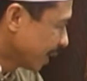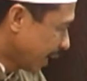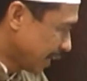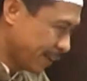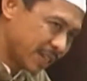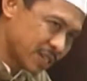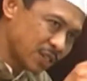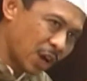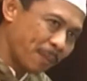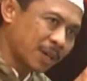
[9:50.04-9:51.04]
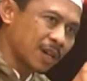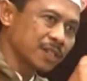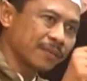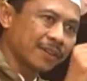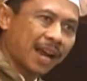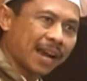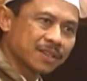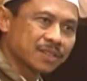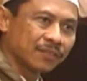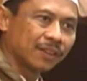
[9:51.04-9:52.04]
And if it is not because of the
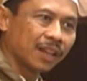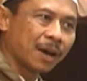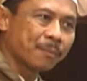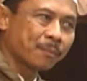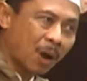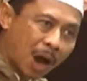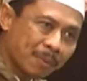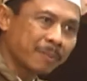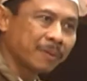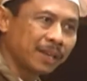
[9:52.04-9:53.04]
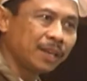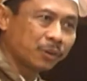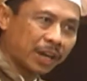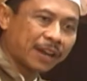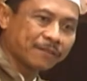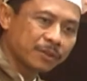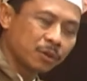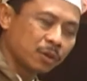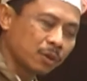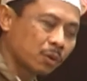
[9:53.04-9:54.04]
guidance of Allah, probably you could have,
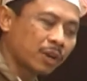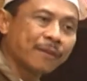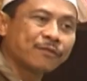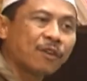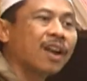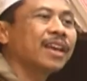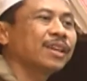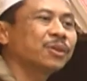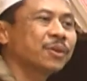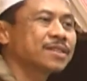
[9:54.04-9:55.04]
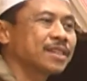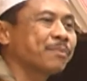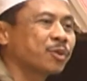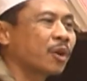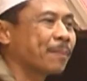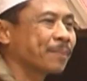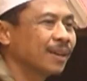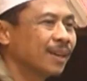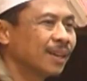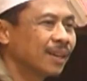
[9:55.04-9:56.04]
you, you could have fallen into the same trap.
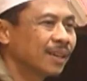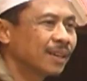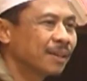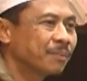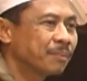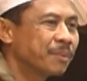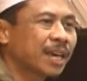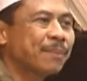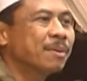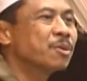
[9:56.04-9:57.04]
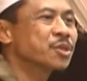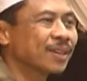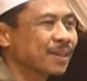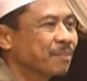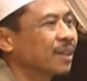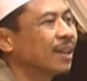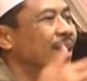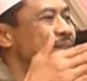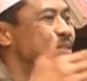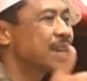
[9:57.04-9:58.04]
Became a mushrik, but
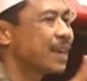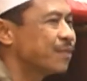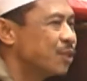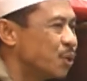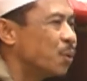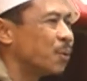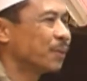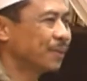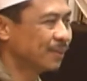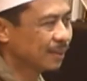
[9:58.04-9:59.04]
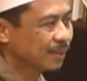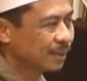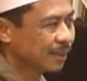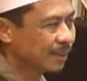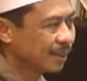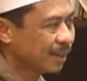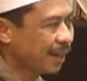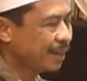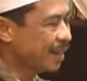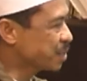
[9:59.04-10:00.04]
Allah saved you.
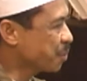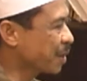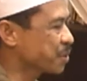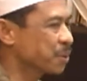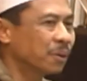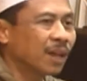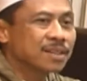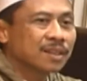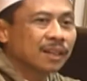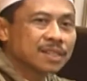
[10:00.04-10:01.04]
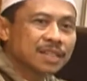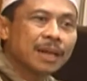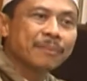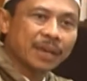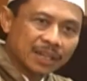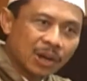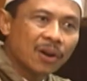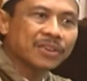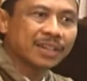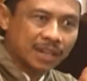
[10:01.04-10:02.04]
And that's why Rasulullah
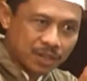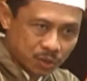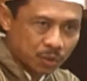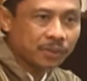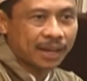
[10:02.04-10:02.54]
acknowledged and understood